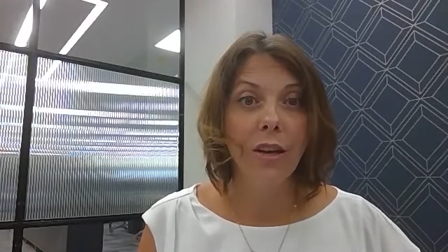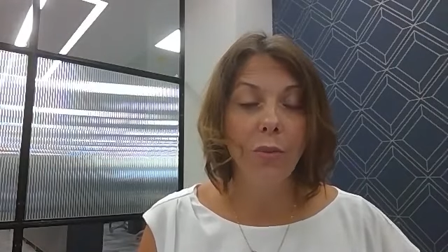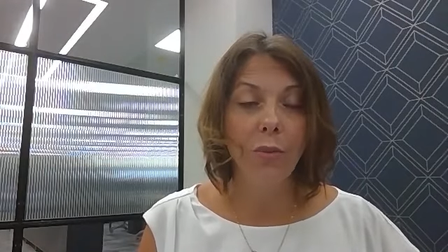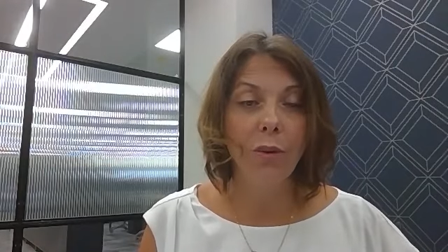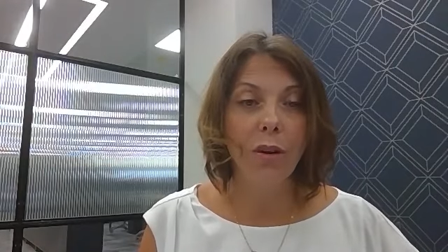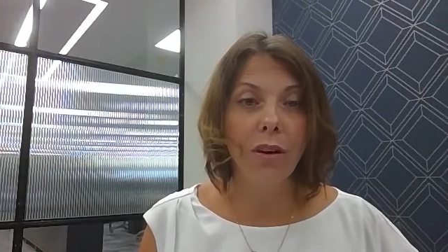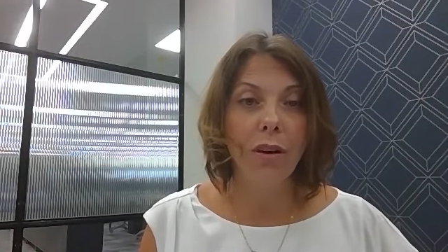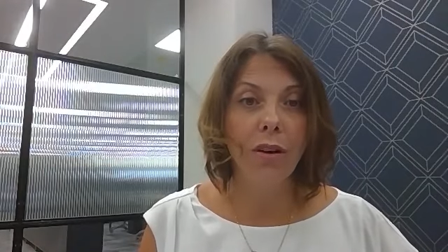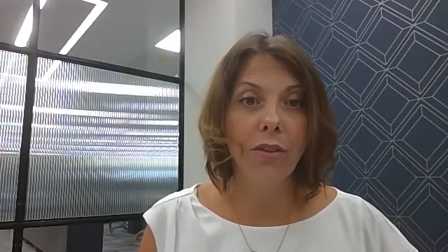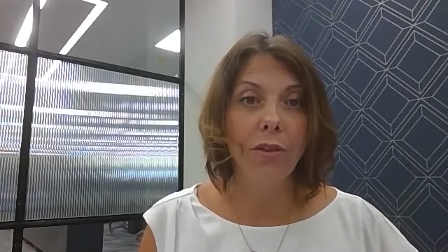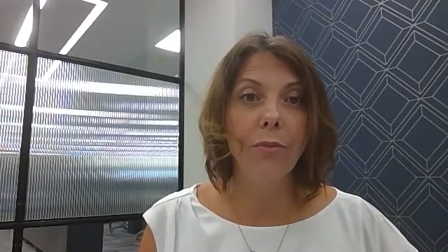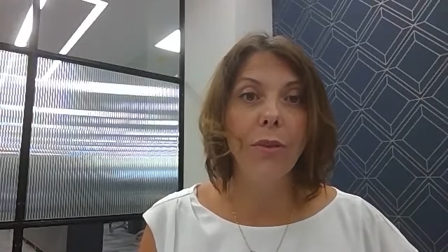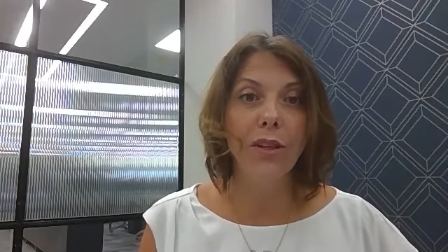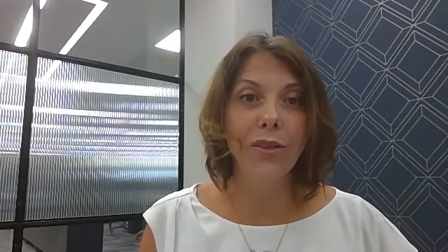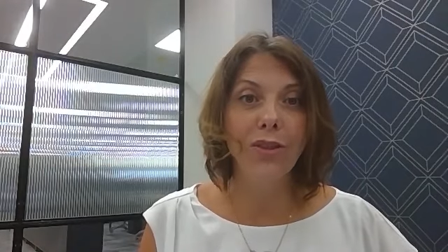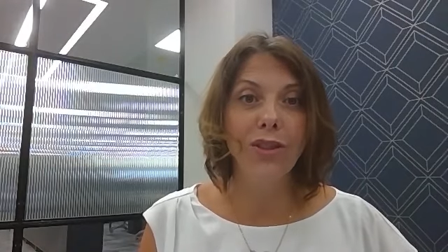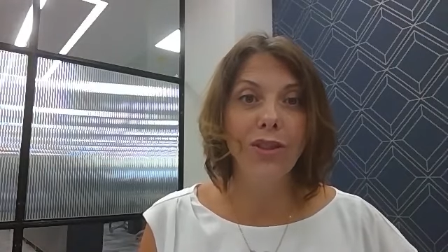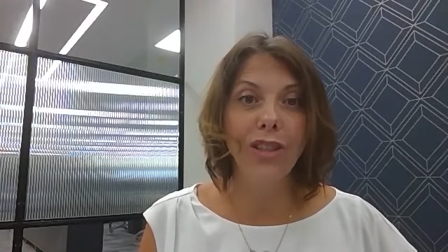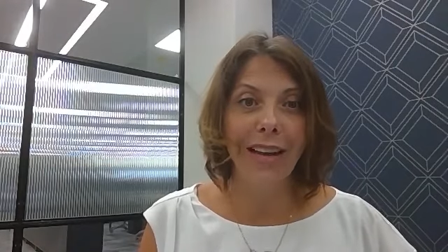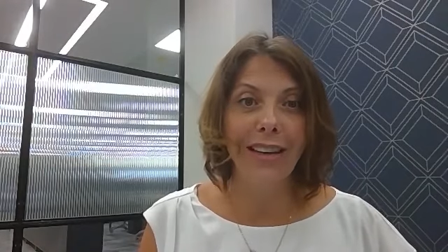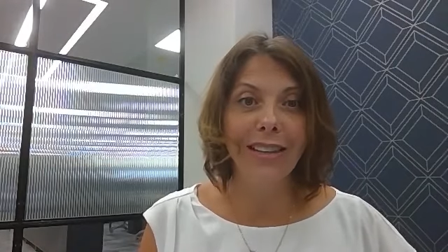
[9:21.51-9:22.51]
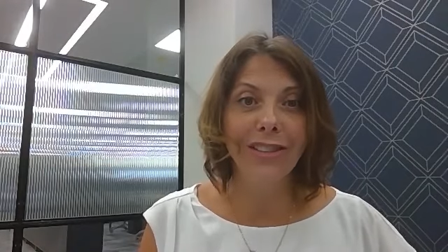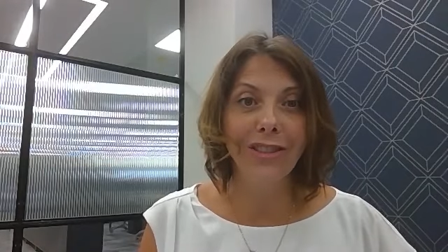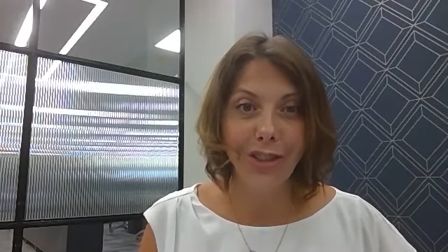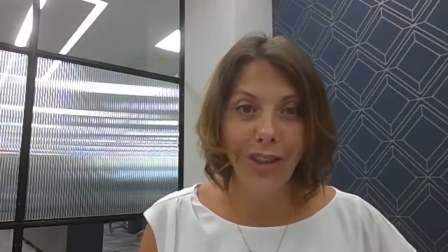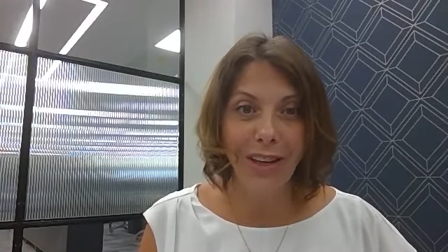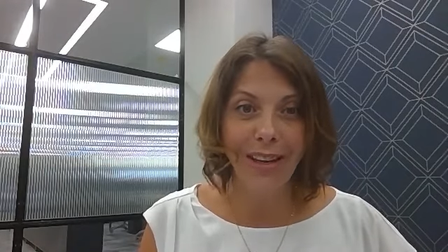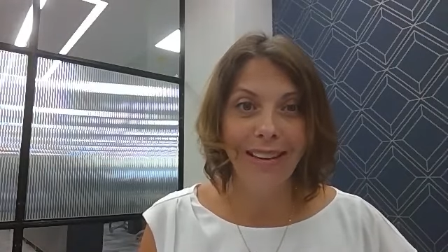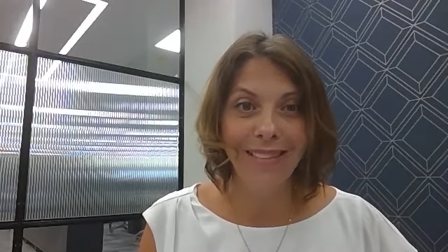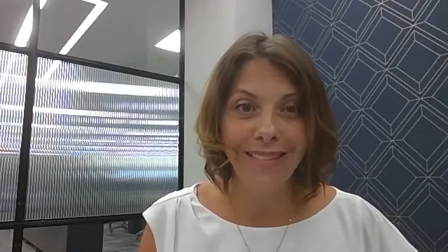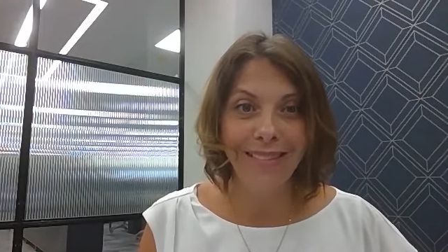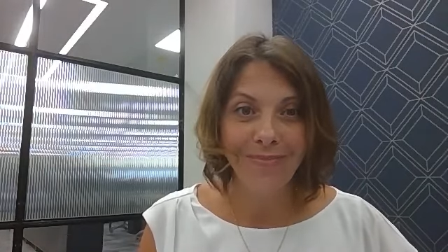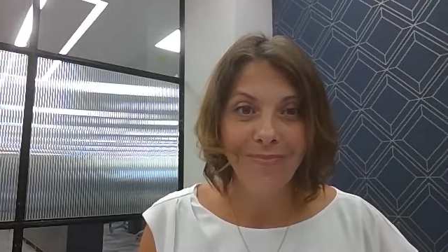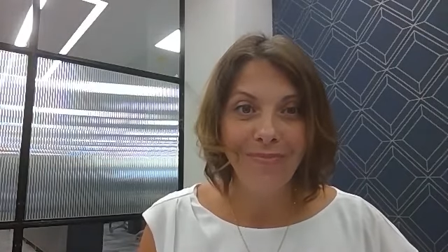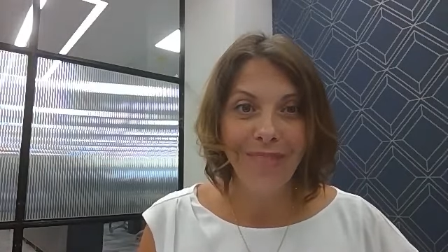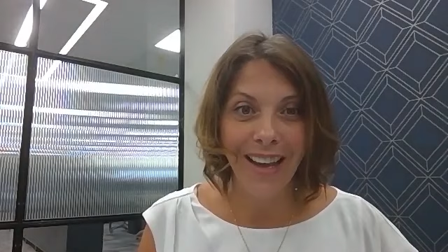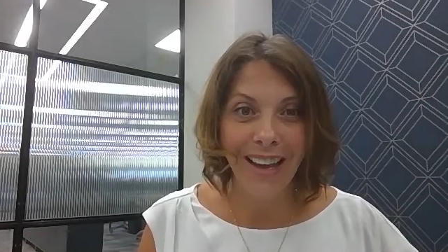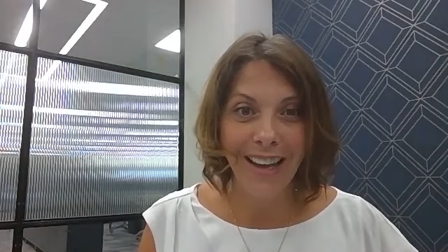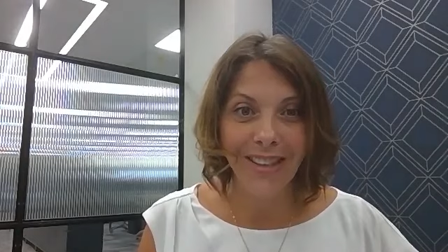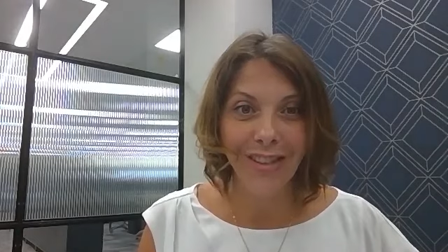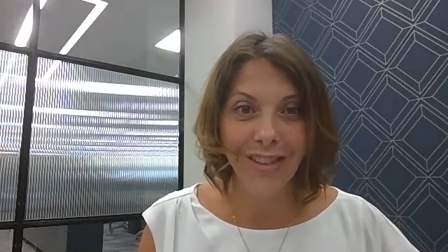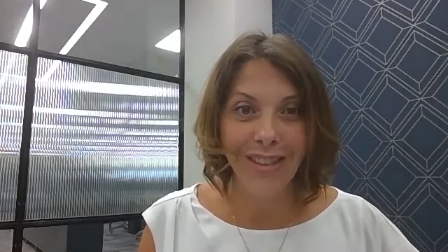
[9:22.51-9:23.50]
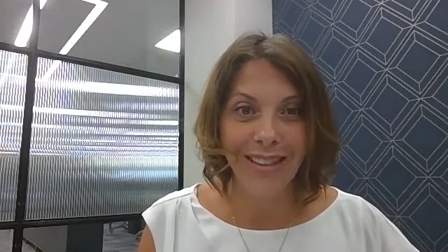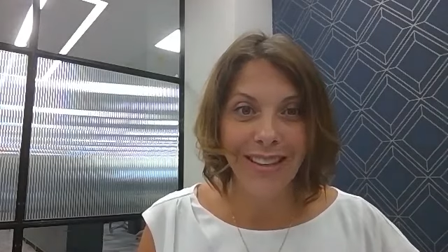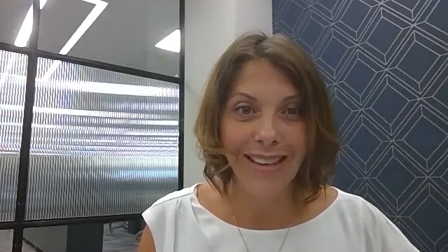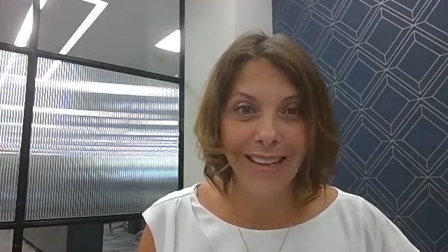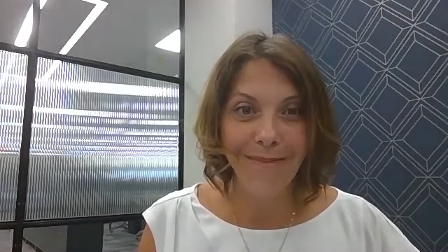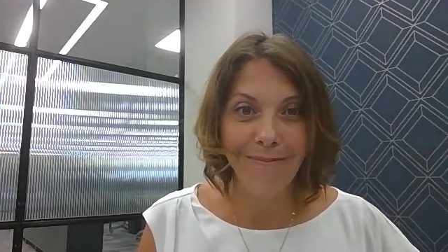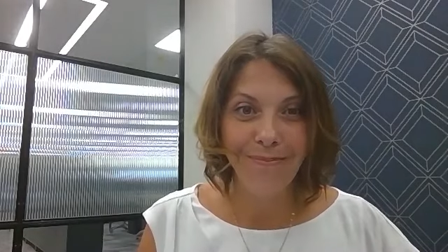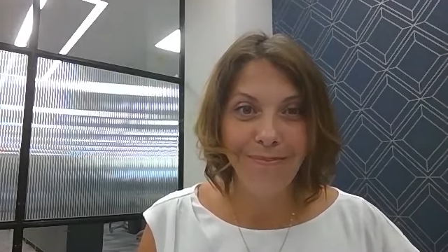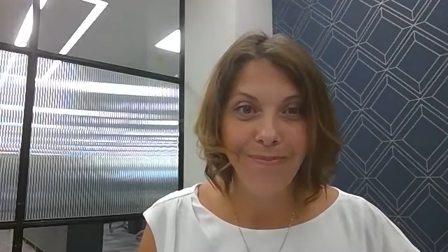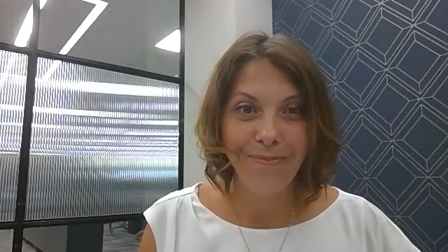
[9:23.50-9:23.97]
were the most challenging, actually.